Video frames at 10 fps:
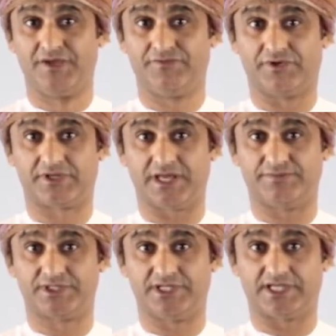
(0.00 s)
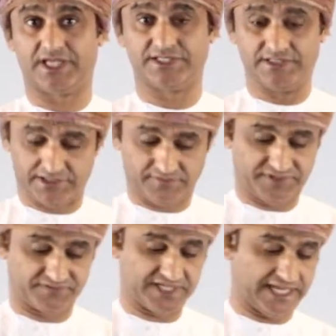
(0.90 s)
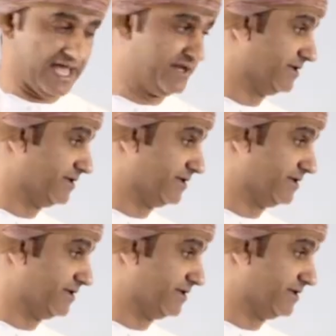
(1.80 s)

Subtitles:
for carboxylic acid derivatives again.